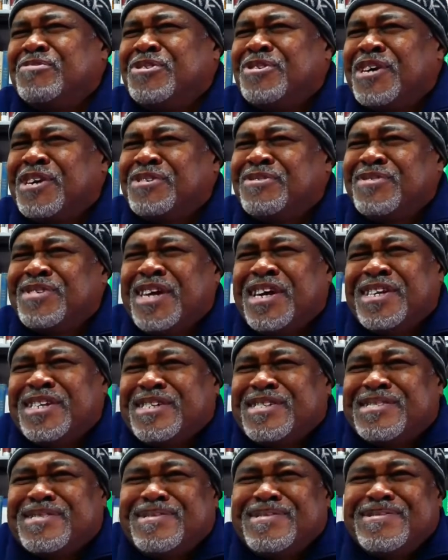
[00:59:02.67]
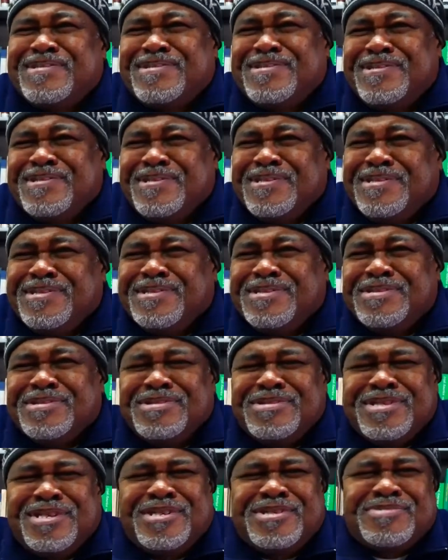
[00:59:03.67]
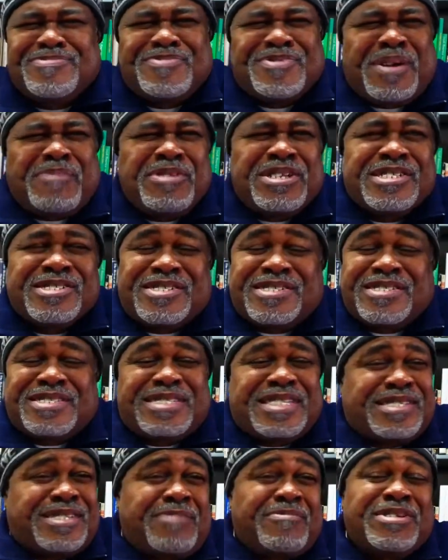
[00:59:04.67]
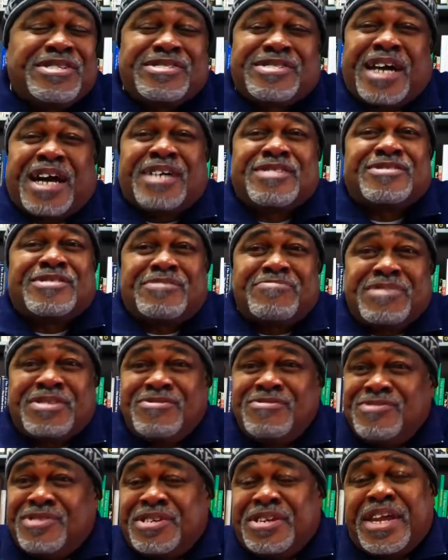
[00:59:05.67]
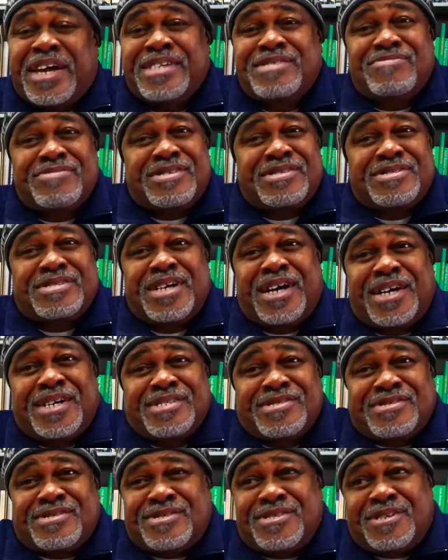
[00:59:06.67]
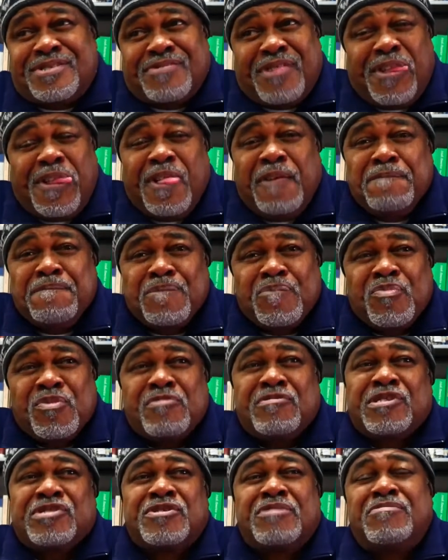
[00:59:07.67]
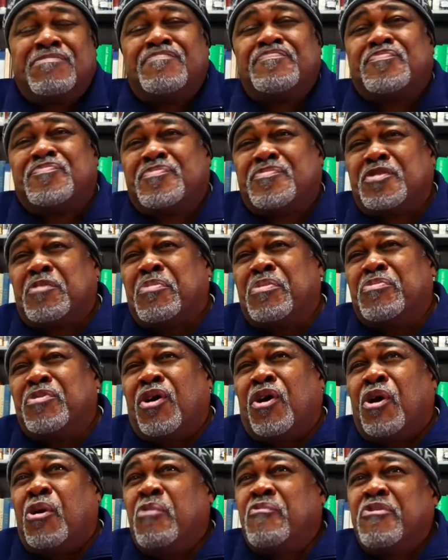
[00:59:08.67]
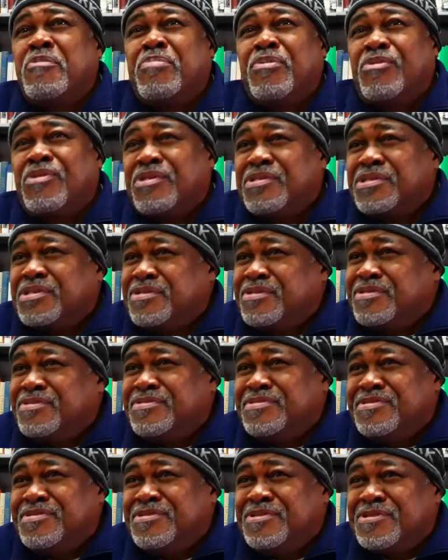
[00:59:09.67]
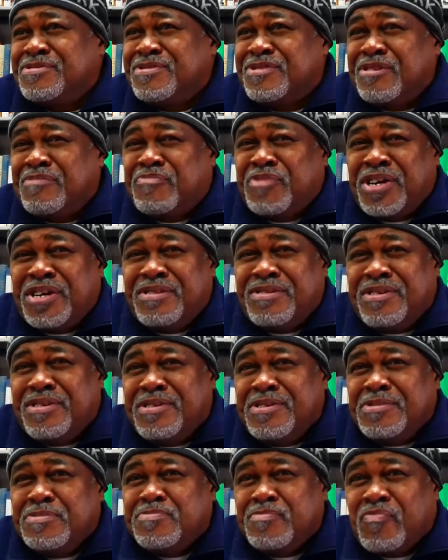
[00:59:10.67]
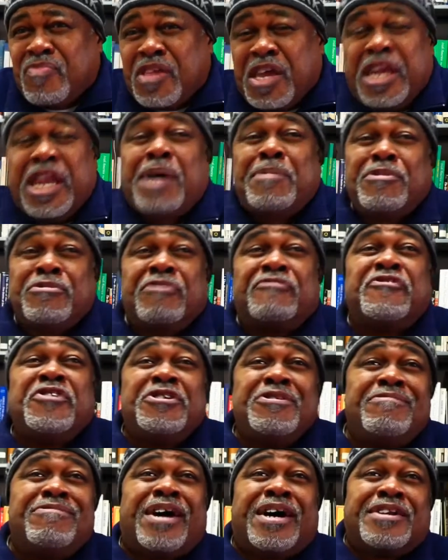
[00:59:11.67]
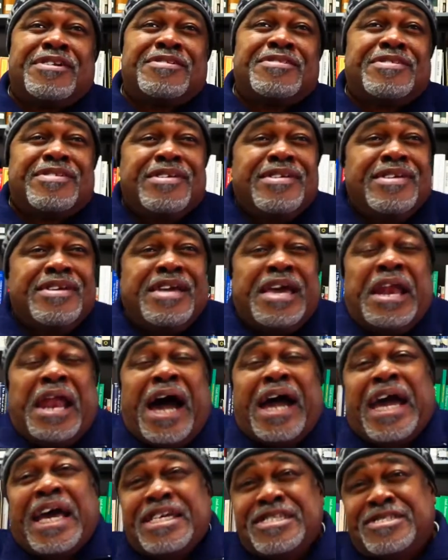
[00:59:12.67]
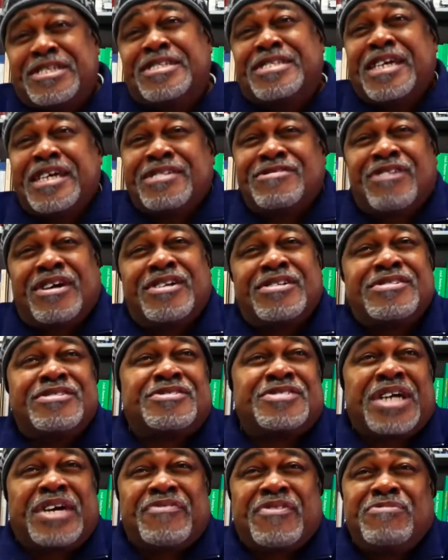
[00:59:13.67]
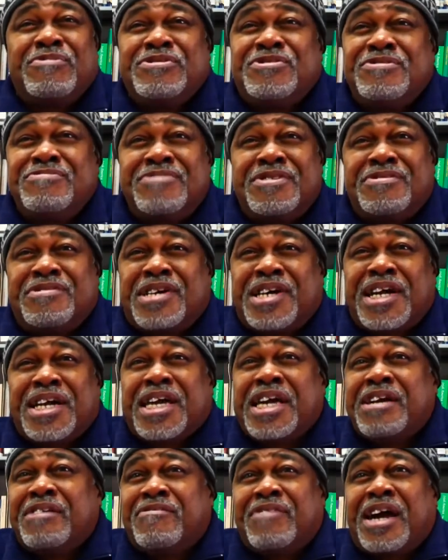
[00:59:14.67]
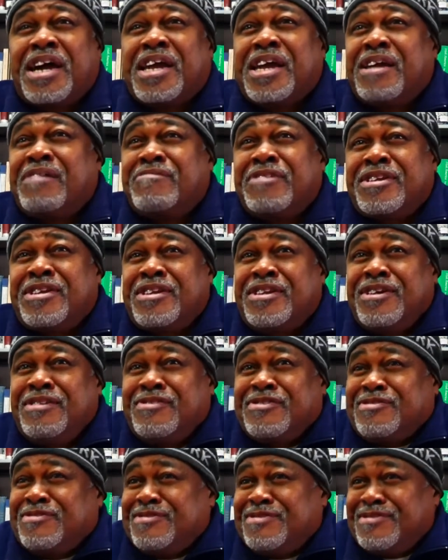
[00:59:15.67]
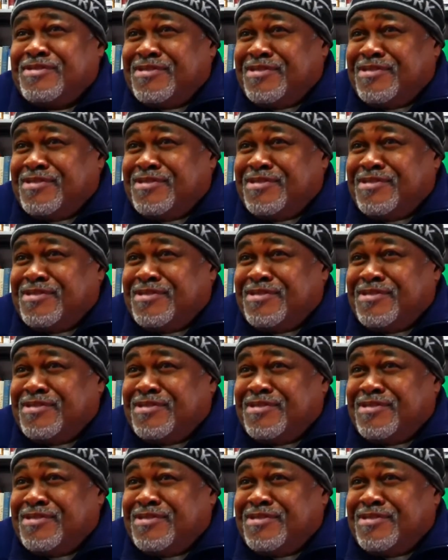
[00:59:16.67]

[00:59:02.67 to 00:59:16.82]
You know, I don't yeah. get it. Yeah. Oh, I mean, some of the styles, some dudes are nice with the styles and stuff, but some some people go overboard, you know, to the point. And I'm a graffiti writer, and I gotta sit there and try to decipher what you wrote. I can't, I can't read it either.